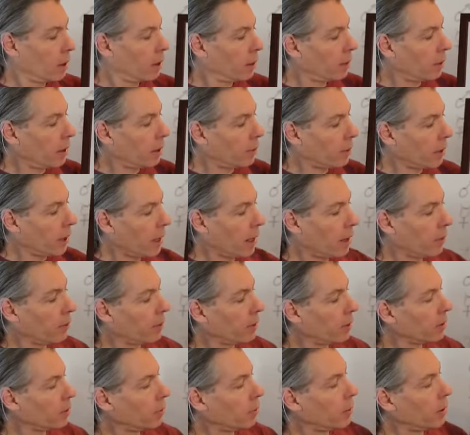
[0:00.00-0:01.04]
Then we have
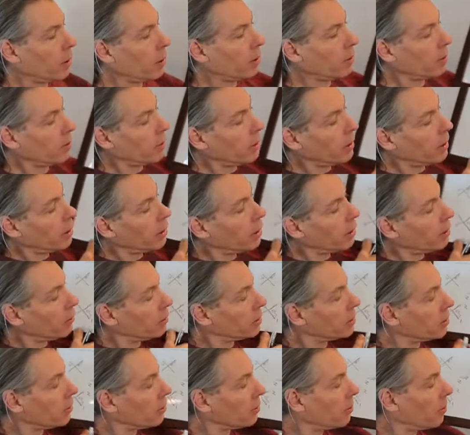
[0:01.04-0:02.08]
this one over here,
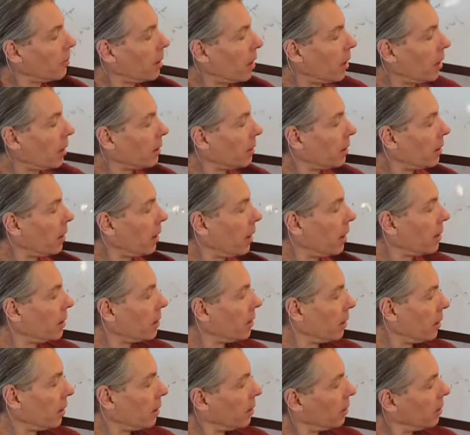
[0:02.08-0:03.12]
which was mine that I
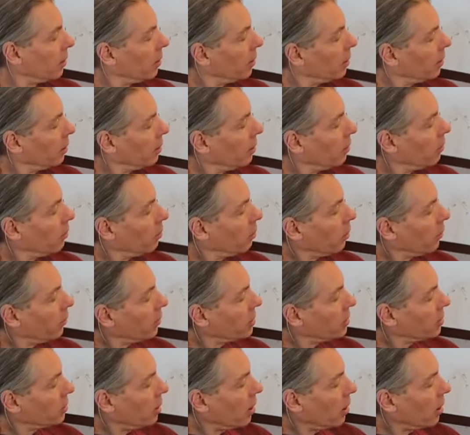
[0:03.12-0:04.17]
did, where we
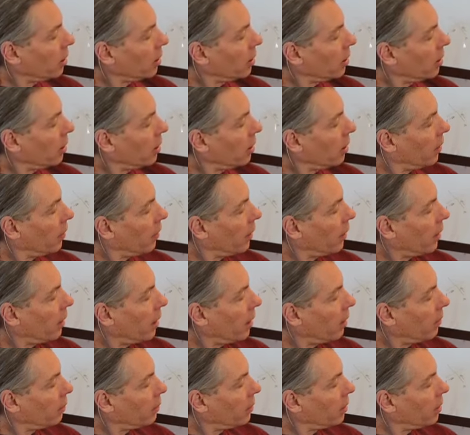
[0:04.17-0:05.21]
start on the
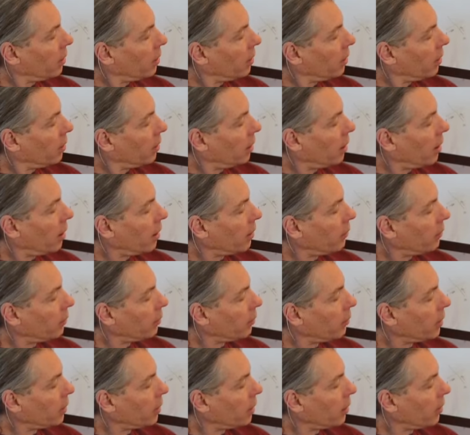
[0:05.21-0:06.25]
upper left,
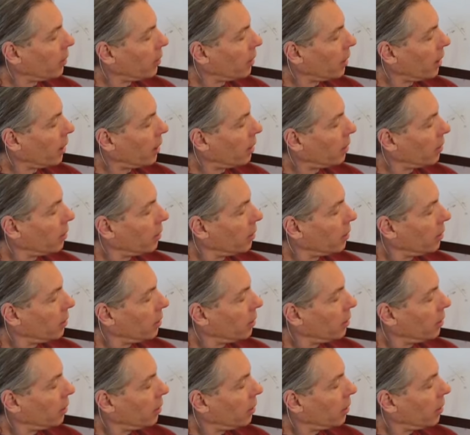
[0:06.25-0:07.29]
we go down,
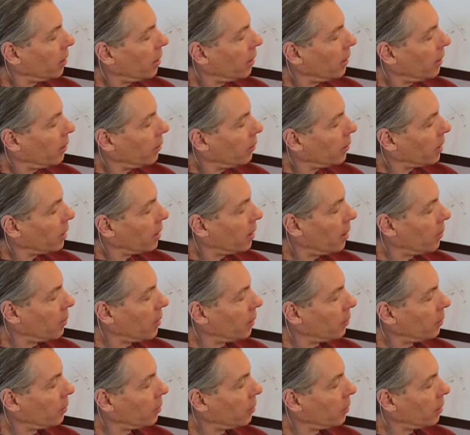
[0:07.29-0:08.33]
and then we come
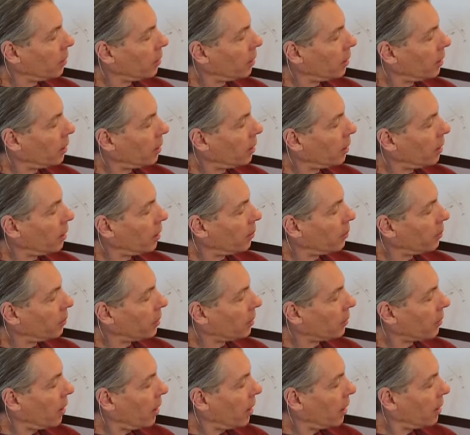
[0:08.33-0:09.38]
up to the
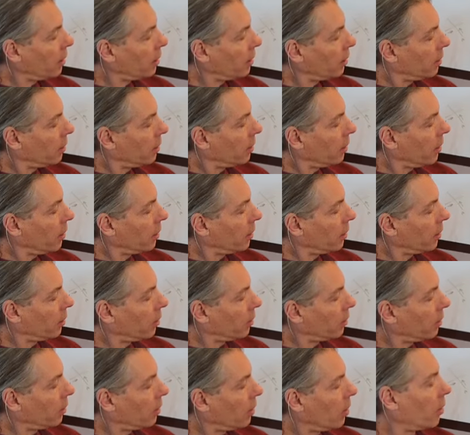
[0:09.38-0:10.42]
upper right and
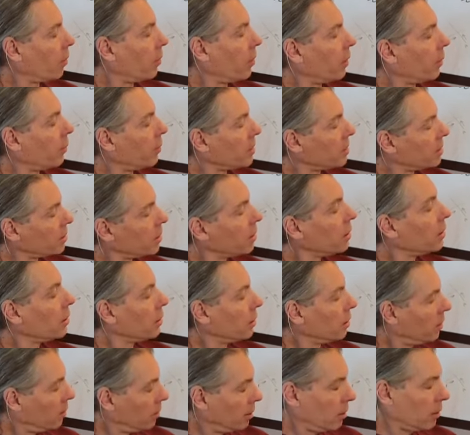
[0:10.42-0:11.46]
go, oh, then
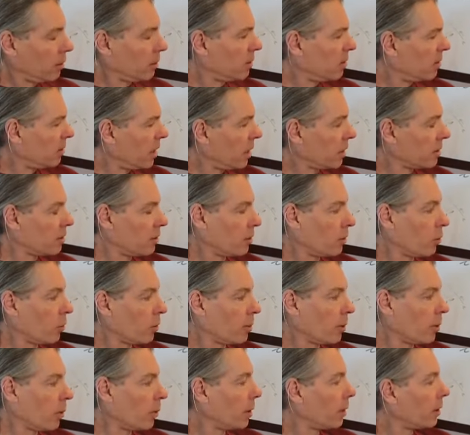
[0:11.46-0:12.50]
no, that's the
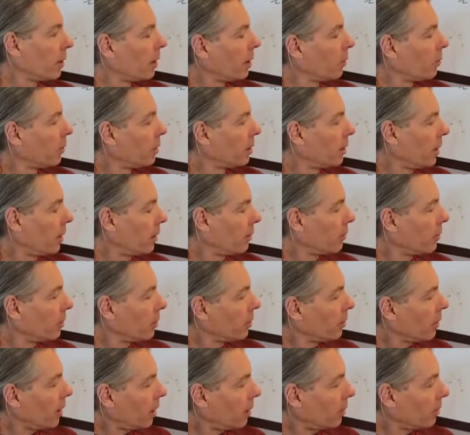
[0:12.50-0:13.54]
normal one. I wouldn't ever
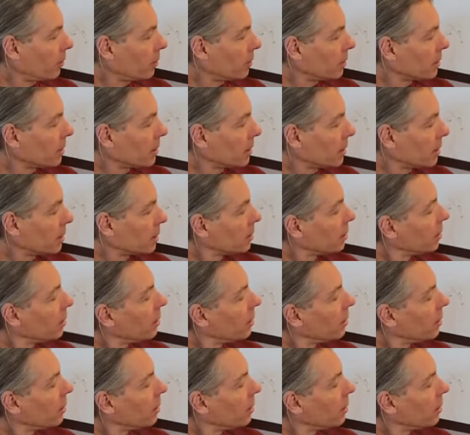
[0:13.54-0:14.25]
do that one, gosh.